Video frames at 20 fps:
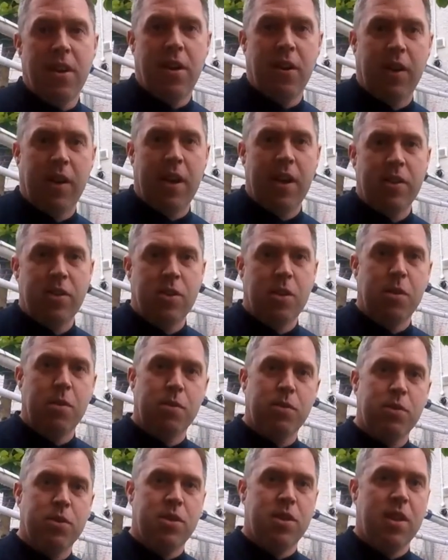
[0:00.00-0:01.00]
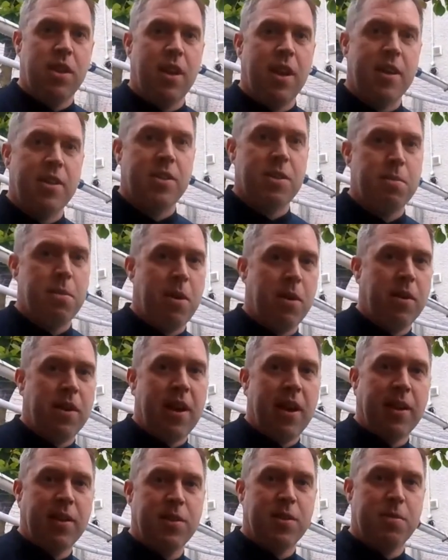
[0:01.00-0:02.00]
Okay, so see you guys tomorrow.
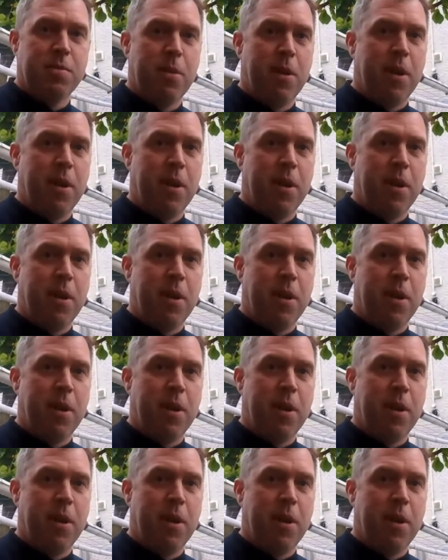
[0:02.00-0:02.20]
Thanks.